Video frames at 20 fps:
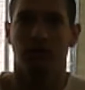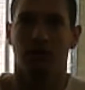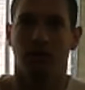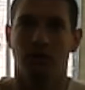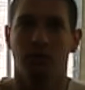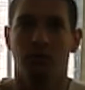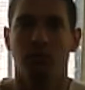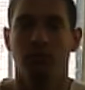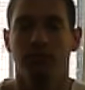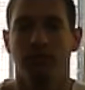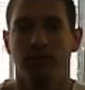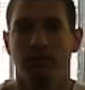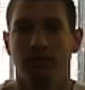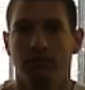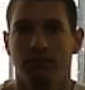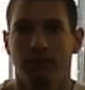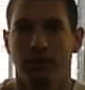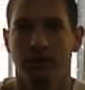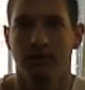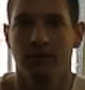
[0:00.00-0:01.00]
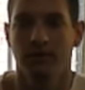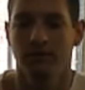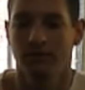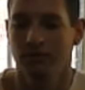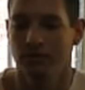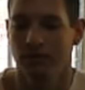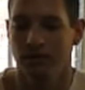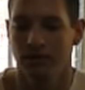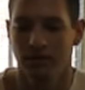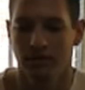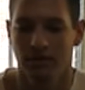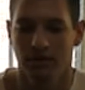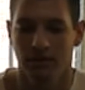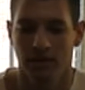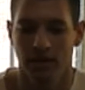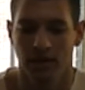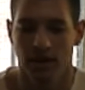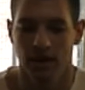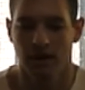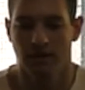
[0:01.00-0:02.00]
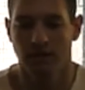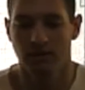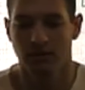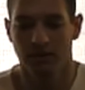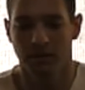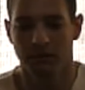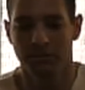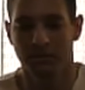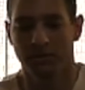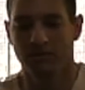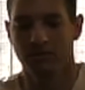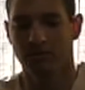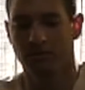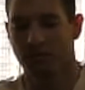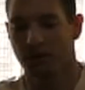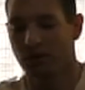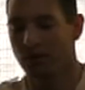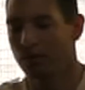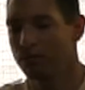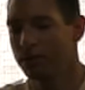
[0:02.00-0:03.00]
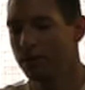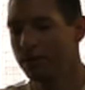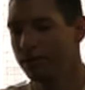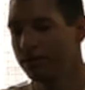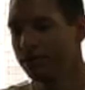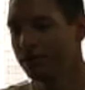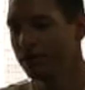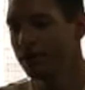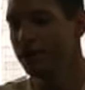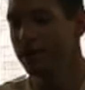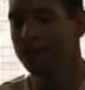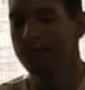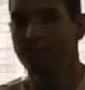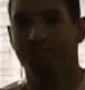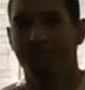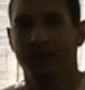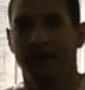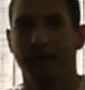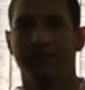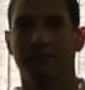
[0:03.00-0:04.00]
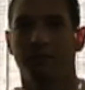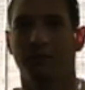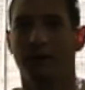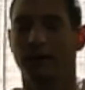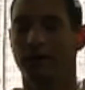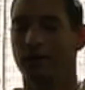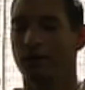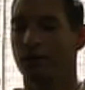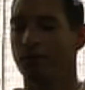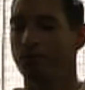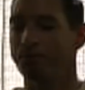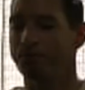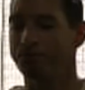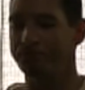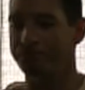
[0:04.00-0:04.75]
cooking with different vinegars, and you're going to be using miracle berries, that's the way to go.